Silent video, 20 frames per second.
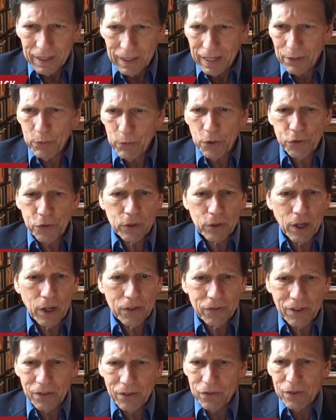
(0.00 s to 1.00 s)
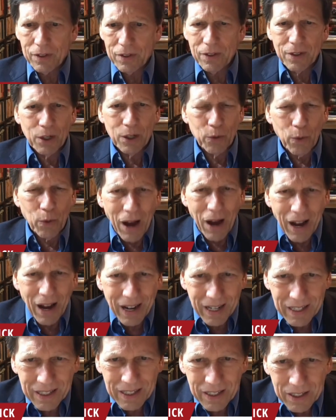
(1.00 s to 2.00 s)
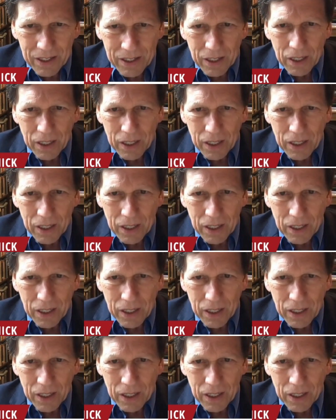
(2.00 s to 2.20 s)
And Richard Clark says, Iraq?